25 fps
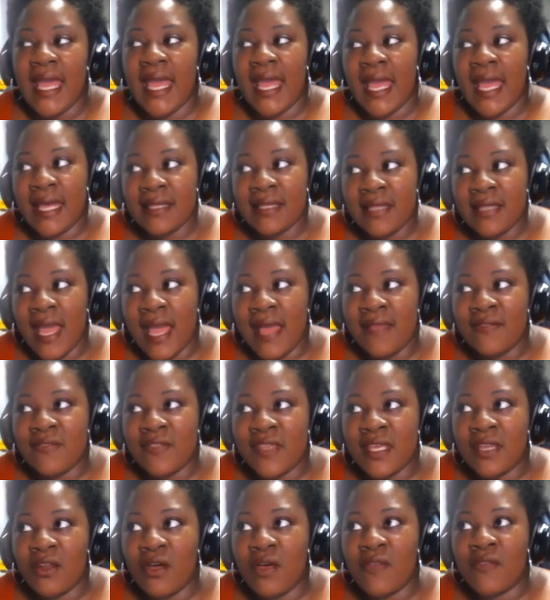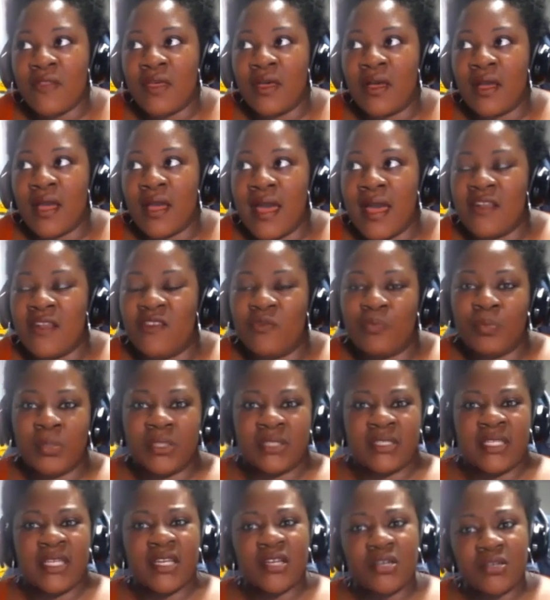then on the kind of
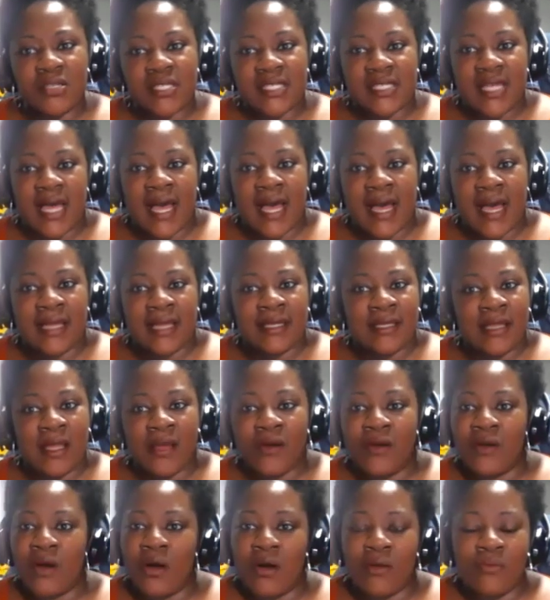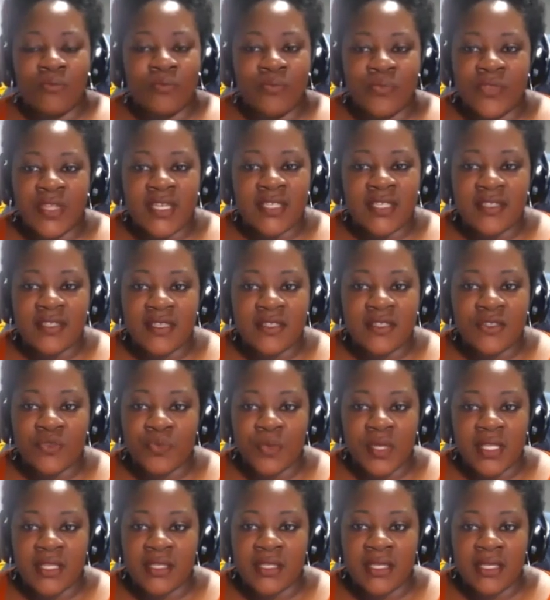political side, this is
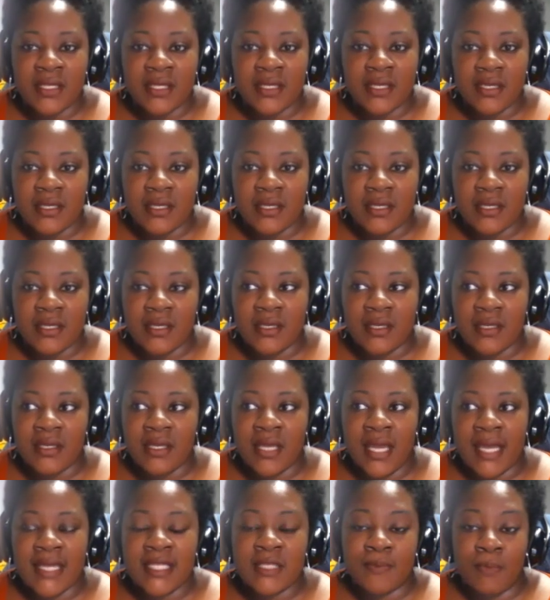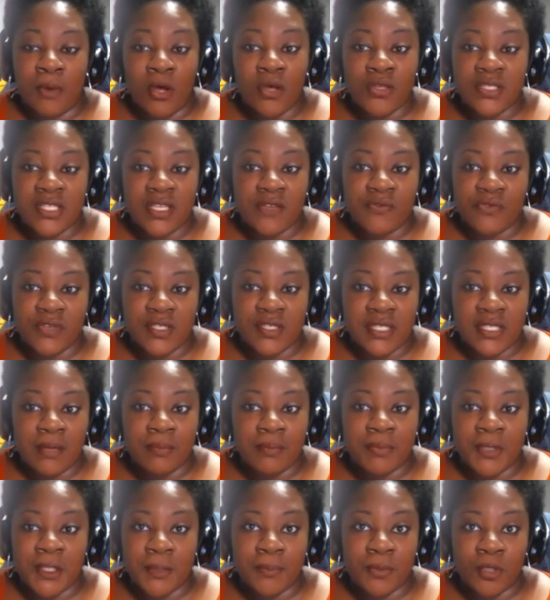really exposing for
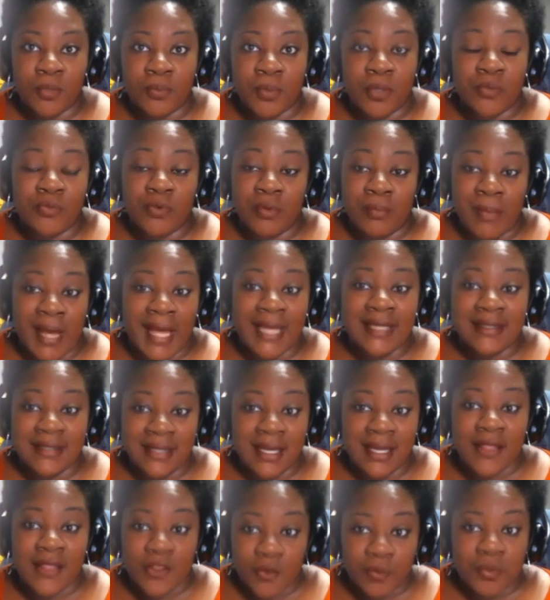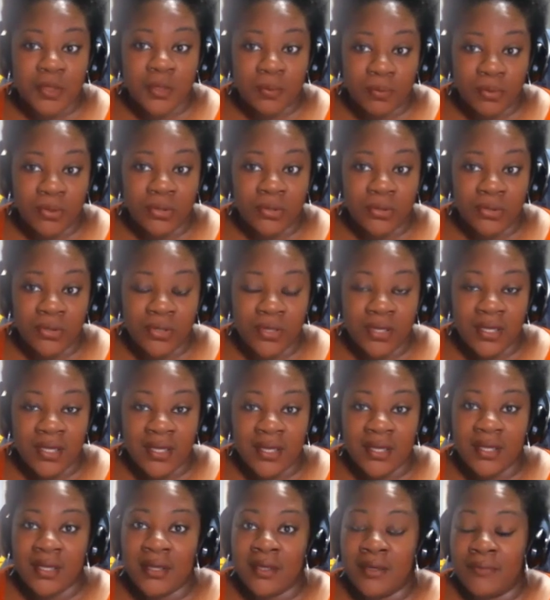some people, but reminding other people,
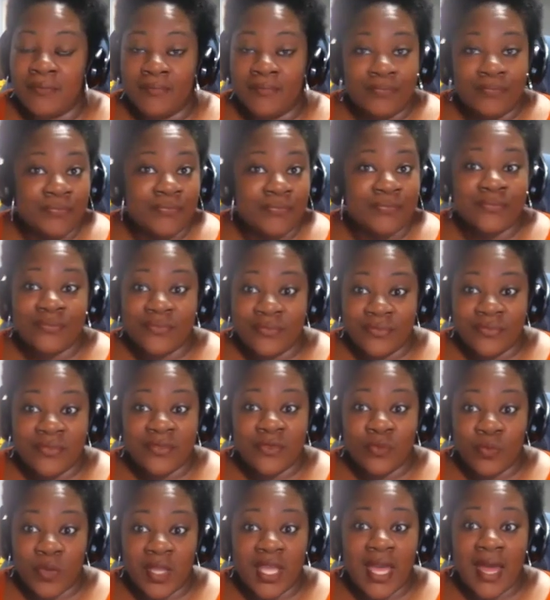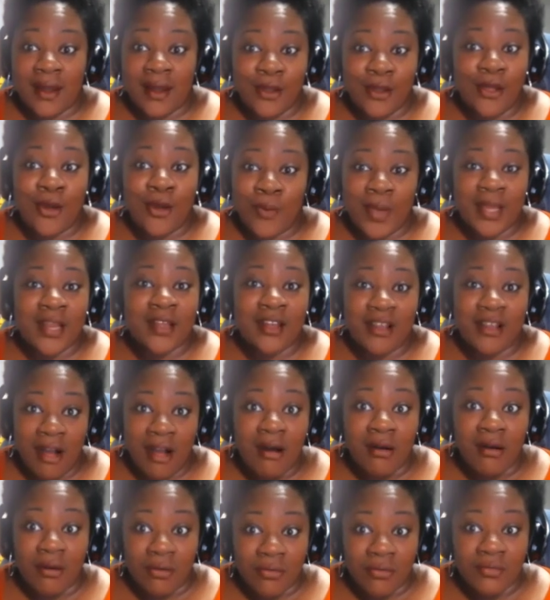we got a long way to
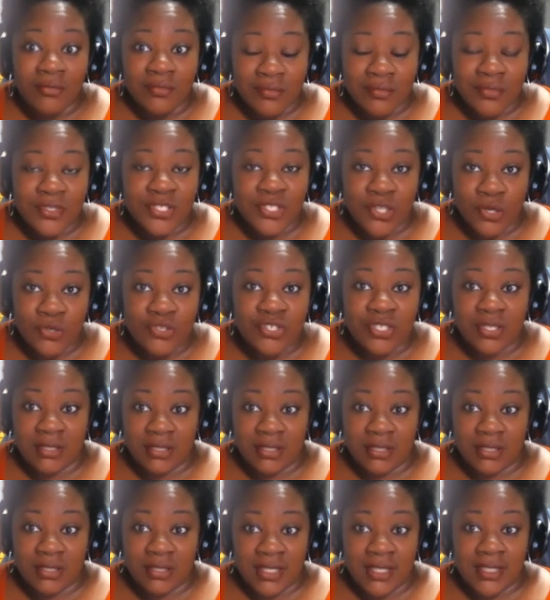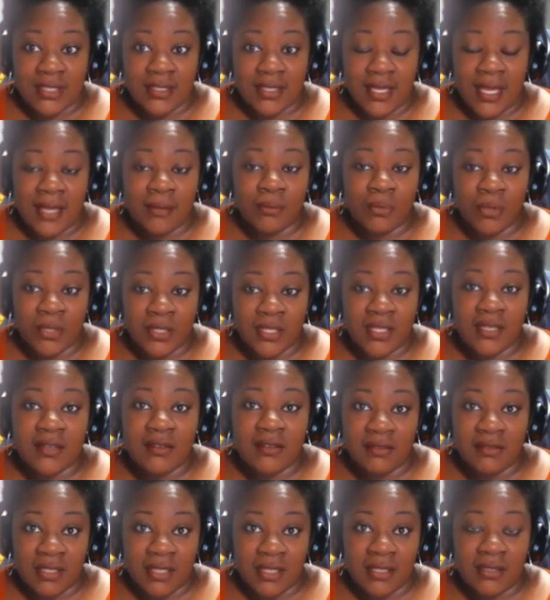go socially and
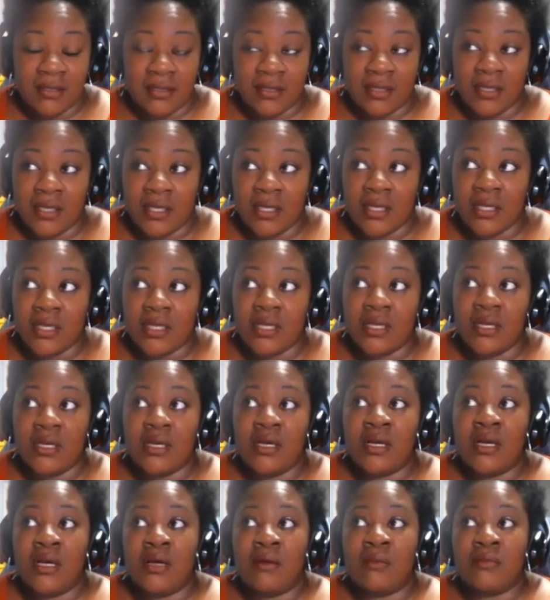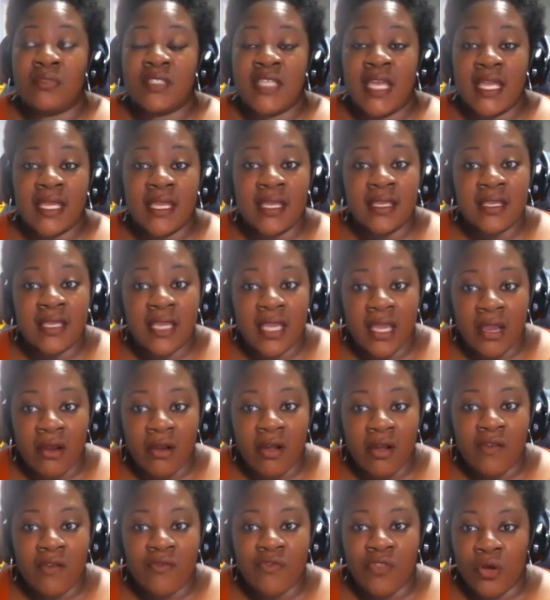politically. Taking care
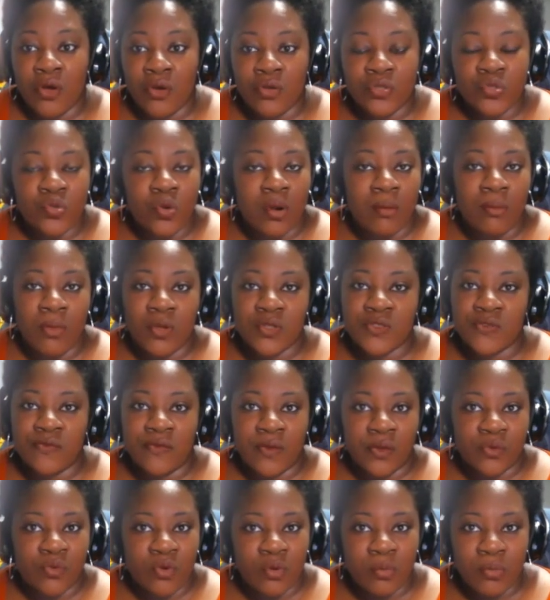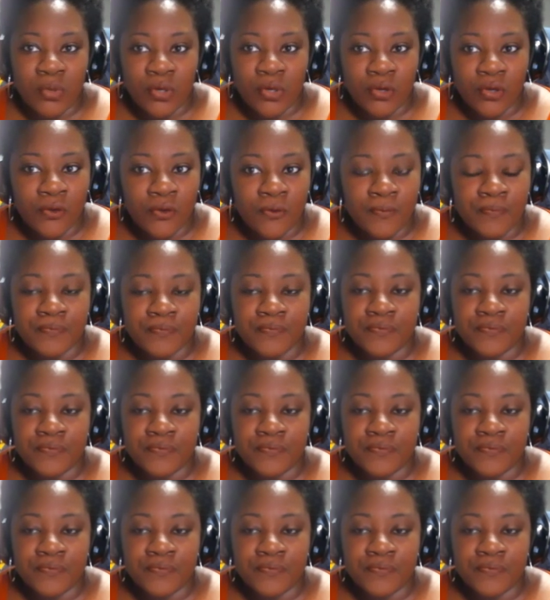of those who are most vulnerable,